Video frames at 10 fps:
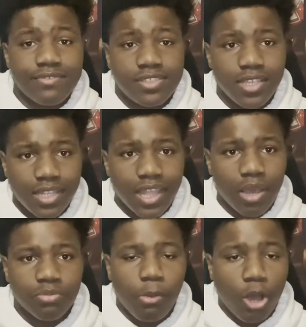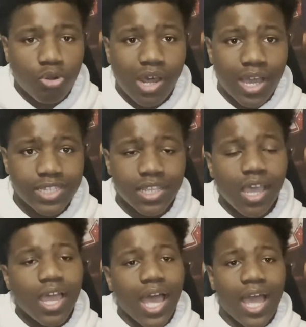seen that with my own eyes.
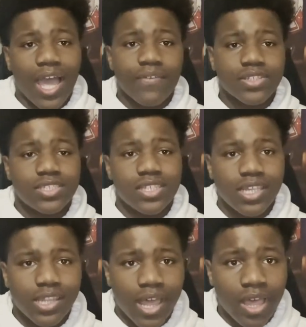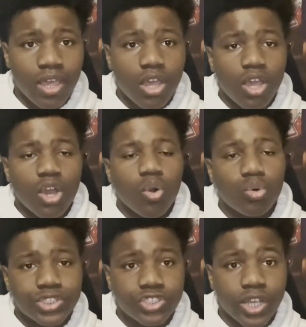I haven't seen that
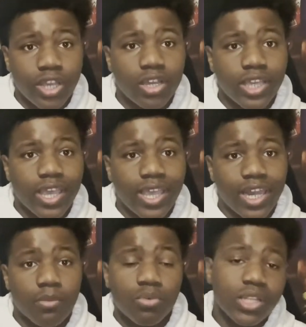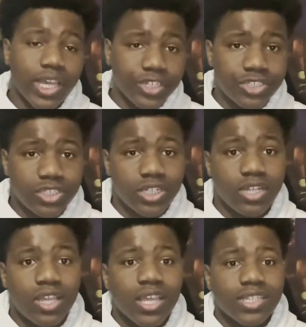with Trae Young yet, and I'm really
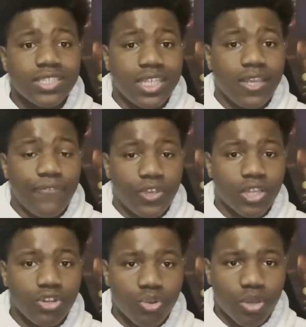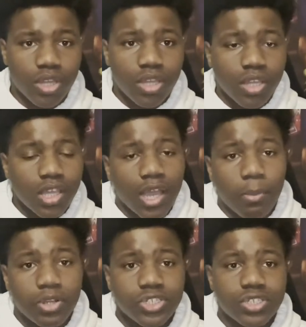interested to see if he can do it.
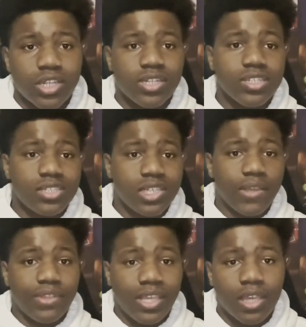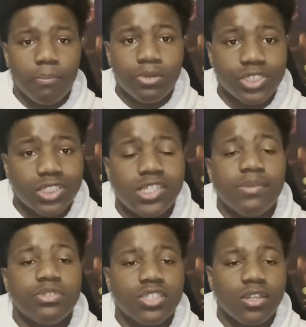I'm interested to see if he can push his
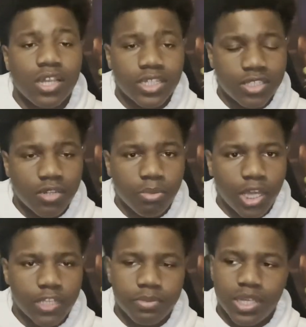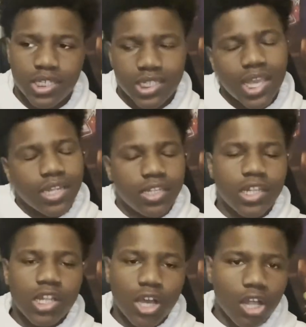team into the playoffs, because
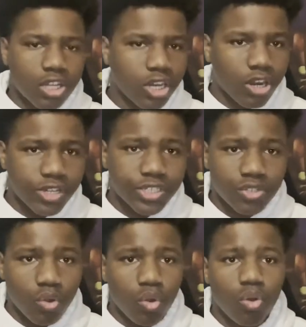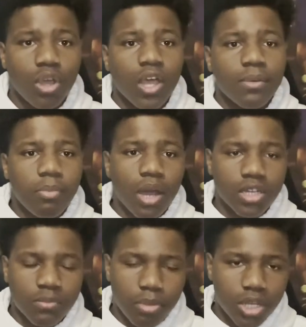Danilo Gallinari is cool,
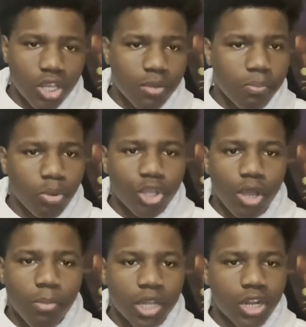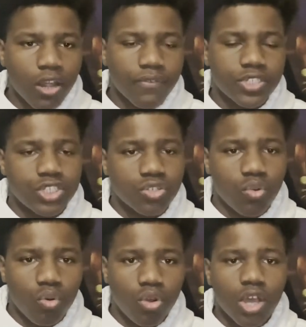Bojan Bogdanovic is
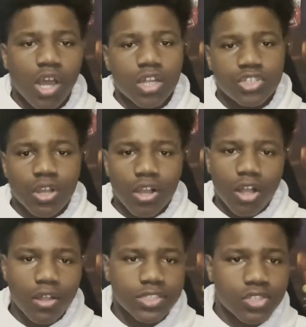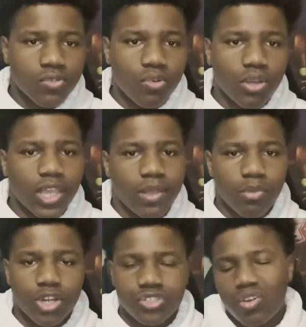cool, John Collins is cool, Cam
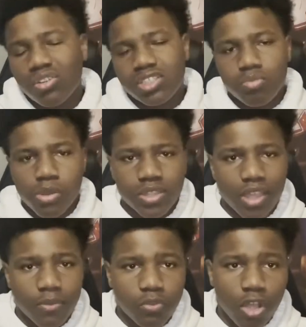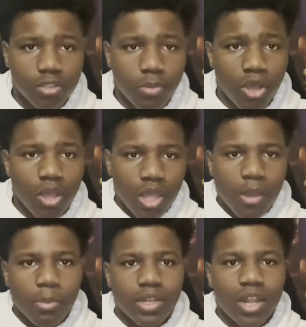Reddish, all these players that I've talked about,
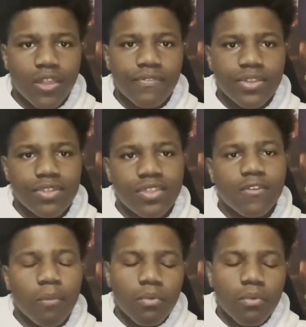but none of this is